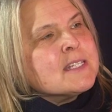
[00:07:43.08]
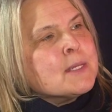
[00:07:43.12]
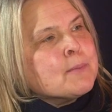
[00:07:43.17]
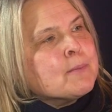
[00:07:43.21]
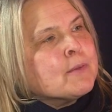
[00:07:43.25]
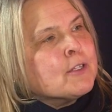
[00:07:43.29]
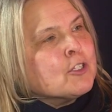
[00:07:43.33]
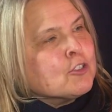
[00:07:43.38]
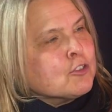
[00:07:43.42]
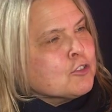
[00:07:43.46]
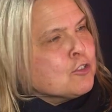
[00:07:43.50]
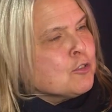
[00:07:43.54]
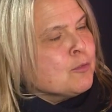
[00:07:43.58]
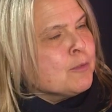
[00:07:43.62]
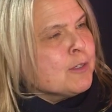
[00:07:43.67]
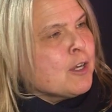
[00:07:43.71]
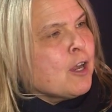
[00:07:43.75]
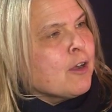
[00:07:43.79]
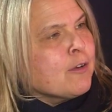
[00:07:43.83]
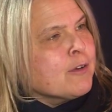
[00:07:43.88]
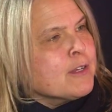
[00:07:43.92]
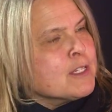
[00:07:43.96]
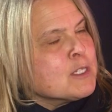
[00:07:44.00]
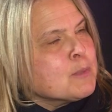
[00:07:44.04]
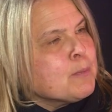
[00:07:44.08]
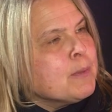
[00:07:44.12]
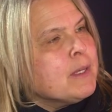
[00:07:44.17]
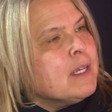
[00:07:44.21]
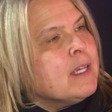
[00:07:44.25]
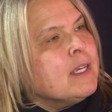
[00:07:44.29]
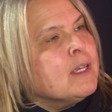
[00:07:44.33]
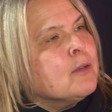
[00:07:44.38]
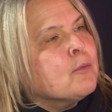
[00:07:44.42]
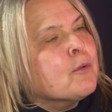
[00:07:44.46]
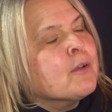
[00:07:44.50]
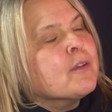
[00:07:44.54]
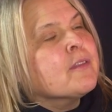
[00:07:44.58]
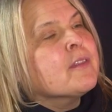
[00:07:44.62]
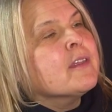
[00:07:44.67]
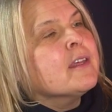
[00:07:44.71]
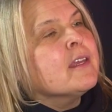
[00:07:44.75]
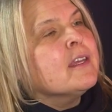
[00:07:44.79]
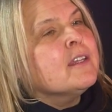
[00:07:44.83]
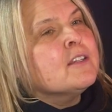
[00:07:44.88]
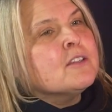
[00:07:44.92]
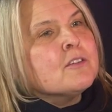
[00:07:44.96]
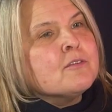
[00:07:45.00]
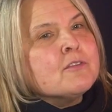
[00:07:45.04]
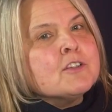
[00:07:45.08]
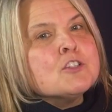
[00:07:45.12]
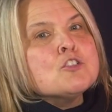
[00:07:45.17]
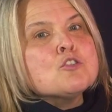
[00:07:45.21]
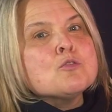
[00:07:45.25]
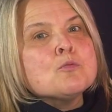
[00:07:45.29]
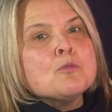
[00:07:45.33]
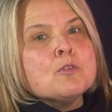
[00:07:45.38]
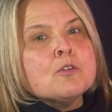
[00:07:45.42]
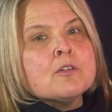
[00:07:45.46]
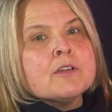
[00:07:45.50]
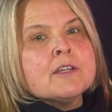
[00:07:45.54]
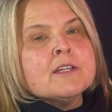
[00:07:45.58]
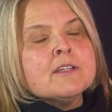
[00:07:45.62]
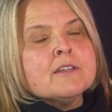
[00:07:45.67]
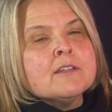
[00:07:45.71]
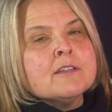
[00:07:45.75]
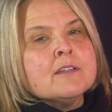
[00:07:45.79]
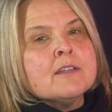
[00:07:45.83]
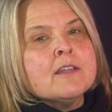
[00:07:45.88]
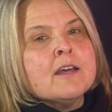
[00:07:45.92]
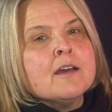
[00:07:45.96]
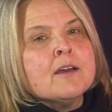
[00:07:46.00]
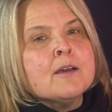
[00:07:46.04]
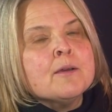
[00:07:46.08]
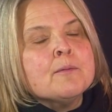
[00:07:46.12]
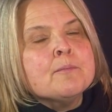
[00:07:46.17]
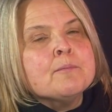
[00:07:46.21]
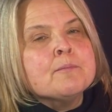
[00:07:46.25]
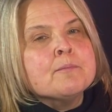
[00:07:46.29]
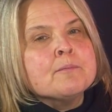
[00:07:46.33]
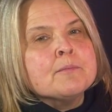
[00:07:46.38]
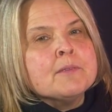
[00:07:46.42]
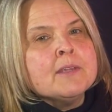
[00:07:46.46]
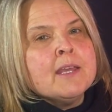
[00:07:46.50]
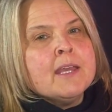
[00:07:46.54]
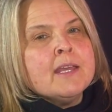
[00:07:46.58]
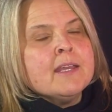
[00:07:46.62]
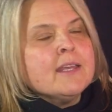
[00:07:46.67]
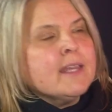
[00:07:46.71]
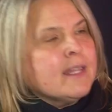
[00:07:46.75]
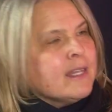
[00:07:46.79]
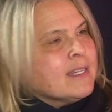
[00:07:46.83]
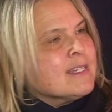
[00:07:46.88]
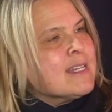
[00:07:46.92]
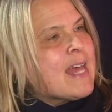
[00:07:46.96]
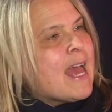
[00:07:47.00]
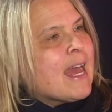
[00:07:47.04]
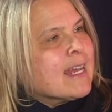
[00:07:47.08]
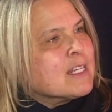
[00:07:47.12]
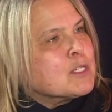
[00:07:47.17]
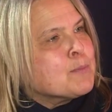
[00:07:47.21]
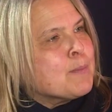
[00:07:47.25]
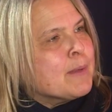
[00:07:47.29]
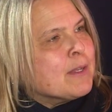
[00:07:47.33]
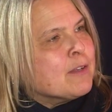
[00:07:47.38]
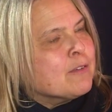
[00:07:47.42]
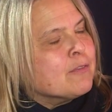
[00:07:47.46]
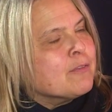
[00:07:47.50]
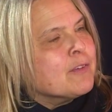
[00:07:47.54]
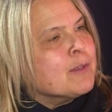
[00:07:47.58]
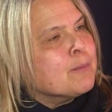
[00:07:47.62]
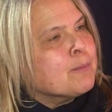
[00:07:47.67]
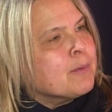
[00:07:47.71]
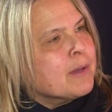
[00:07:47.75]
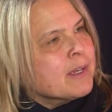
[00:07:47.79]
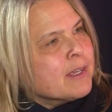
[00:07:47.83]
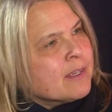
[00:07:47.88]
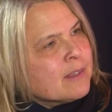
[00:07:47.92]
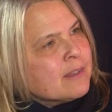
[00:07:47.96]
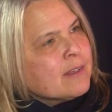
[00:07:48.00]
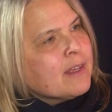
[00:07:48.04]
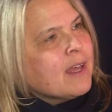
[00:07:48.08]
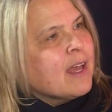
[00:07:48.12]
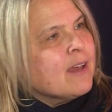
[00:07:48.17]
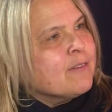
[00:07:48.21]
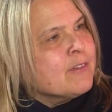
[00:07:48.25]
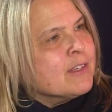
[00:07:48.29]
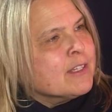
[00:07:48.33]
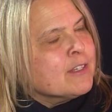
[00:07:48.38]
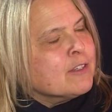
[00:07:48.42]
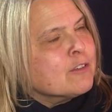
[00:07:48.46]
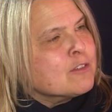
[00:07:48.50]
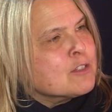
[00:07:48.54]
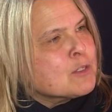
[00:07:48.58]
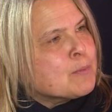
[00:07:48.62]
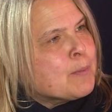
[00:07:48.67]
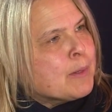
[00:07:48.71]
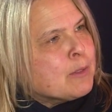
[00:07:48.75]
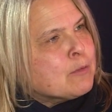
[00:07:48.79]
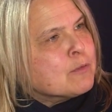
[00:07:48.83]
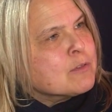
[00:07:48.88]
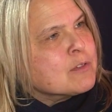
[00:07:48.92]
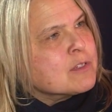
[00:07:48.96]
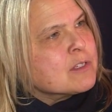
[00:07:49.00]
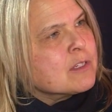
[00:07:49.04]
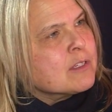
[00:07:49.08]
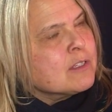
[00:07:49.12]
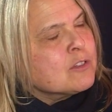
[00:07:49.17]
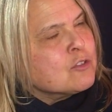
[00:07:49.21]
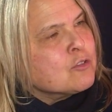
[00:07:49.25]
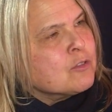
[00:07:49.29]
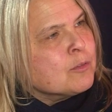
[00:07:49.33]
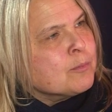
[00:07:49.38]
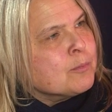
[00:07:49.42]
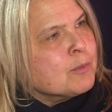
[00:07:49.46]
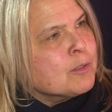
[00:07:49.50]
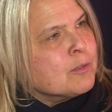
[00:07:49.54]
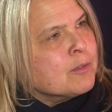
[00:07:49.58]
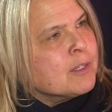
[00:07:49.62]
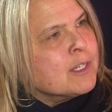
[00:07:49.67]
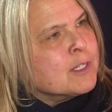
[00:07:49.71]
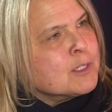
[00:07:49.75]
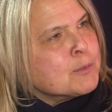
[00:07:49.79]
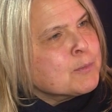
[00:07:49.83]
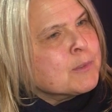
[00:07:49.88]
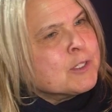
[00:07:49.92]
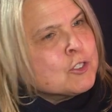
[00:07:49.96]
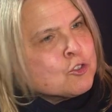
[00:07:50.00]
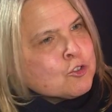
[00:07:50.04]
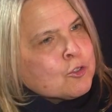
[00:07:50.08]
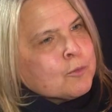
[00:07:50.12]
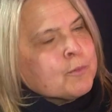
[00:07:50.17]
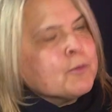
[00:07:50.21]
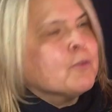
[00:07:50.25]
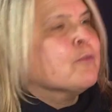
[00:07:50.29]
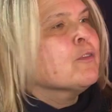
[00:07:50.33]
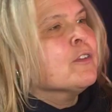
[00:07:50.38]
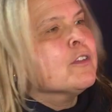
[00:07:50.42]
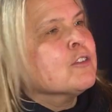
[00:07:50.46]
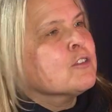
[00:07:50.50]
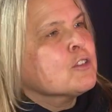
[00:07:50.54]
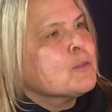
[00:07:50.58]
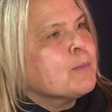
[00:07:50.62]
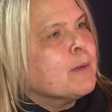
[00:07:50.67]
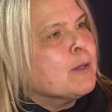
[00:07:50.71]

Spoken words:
similar to an RSP where the individual can get a tax benefit by having their spouse contribute for their